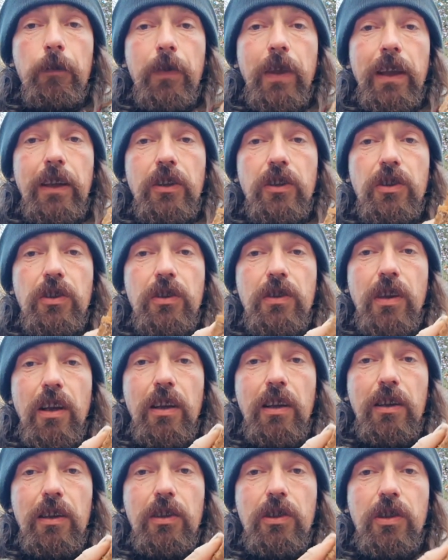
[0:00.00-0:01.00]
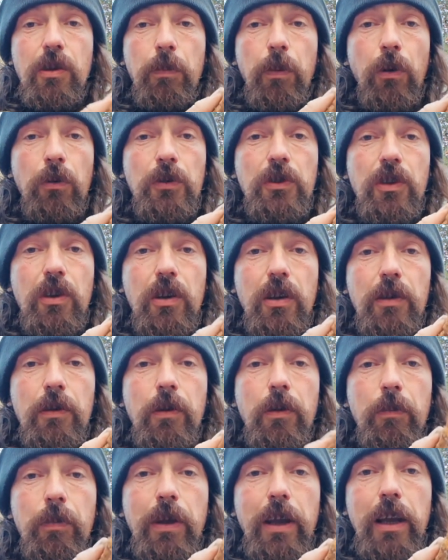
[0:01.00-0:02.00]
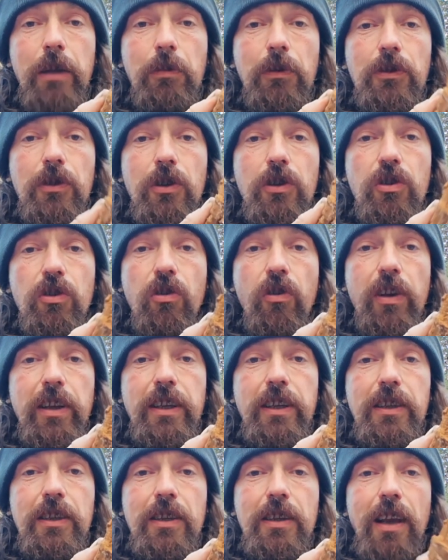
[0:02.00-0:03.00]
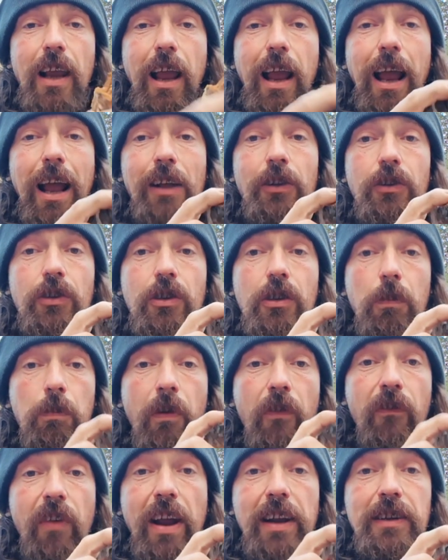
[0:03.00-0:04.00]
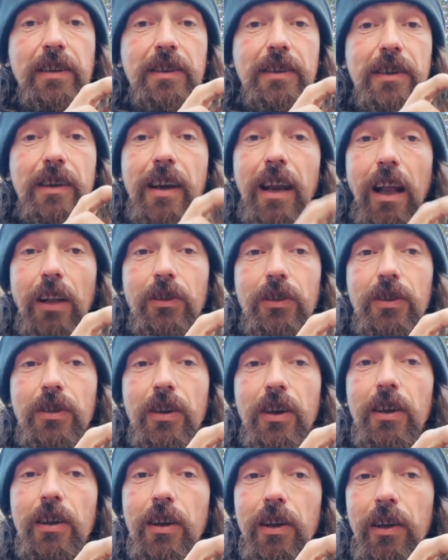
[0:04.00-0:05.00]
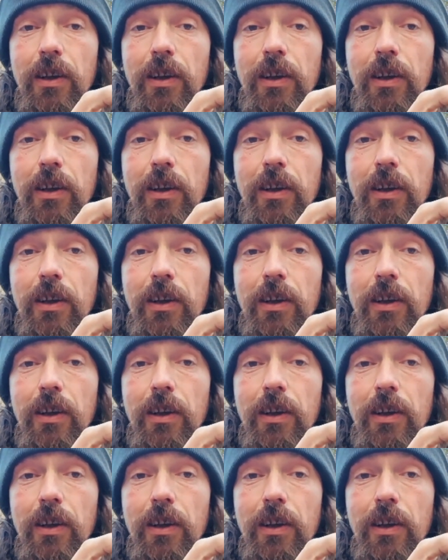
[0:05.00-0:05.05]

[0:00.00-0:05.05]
It's supposed to be able to treat and prevent cancer.